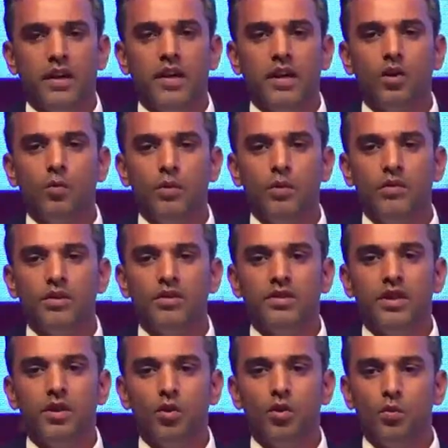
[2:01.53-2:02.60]
into
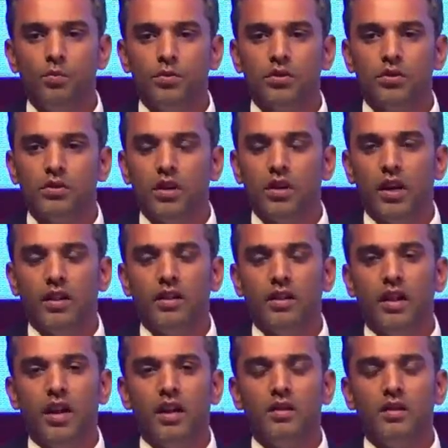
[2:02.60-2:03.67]
PVC tubes, and
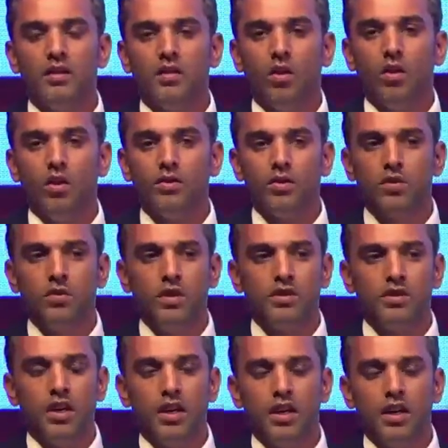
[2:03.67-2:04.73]
then also we
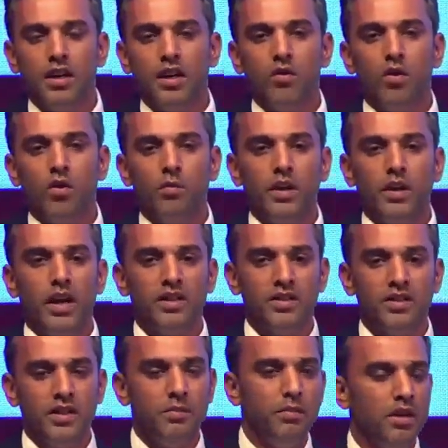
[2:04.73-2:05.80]
started developing
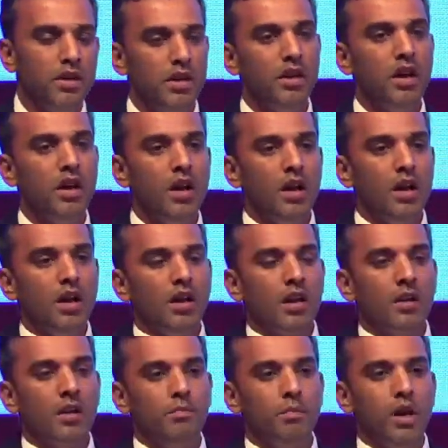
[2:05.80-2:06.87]
HDP
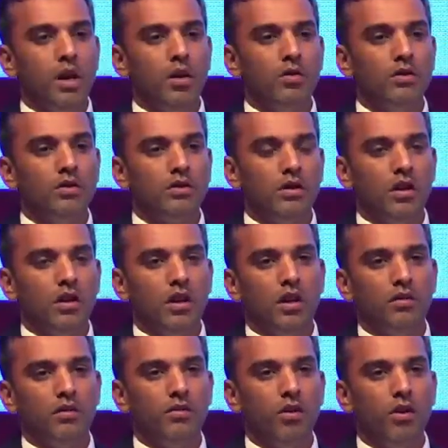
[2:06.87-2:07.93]
compounds
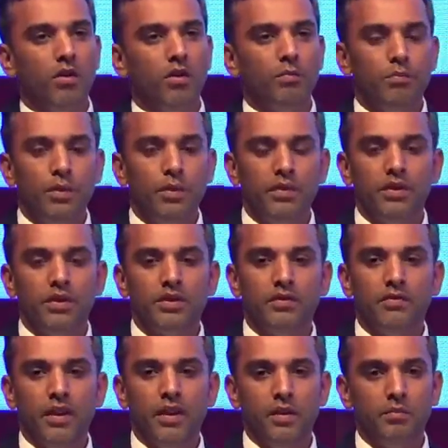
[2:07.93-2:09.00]
for PVC
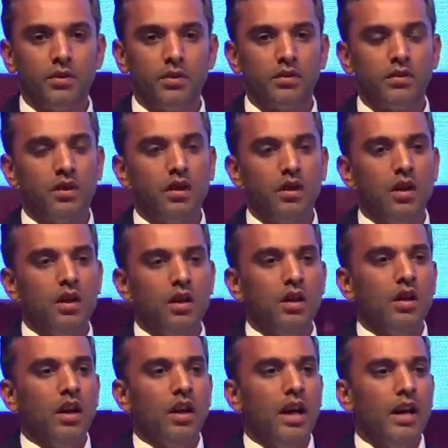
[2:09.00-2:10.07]
films.
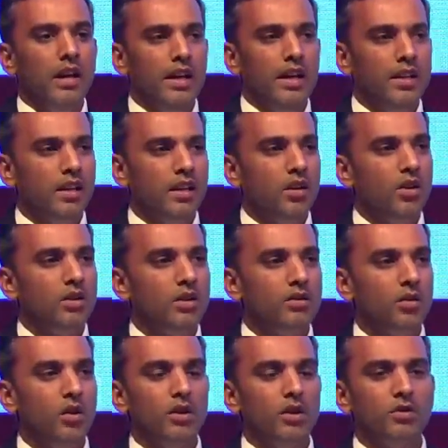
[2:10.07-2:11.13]
And later on,
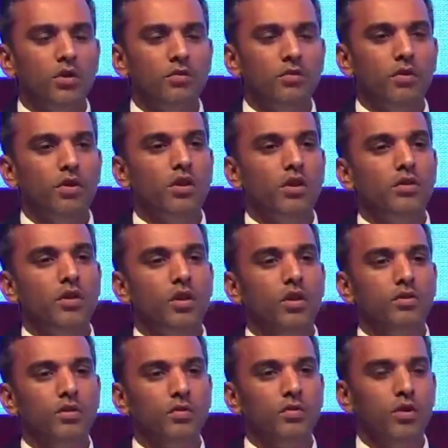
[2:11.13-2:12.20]
so and so forth, we
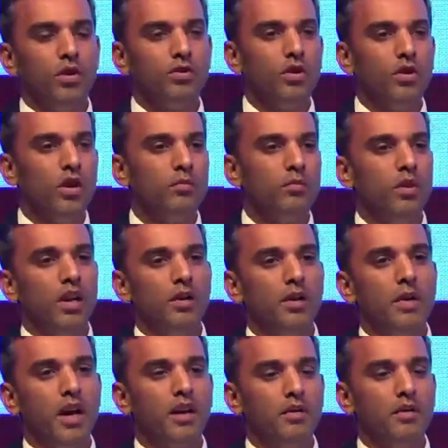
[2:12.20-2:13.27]
also focused on blood
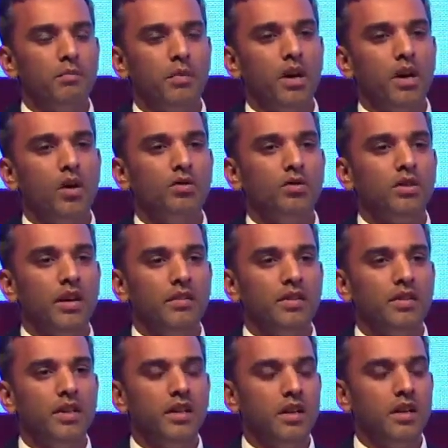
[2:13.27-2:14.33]
bag compounds, IV
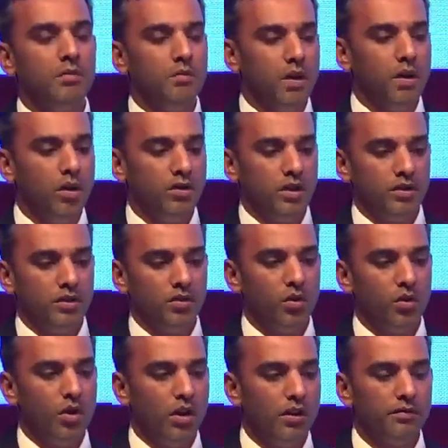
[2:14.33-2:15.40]
set compounds, and so
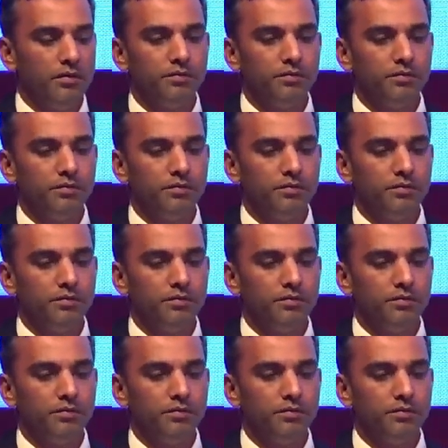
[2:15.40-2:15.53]
on.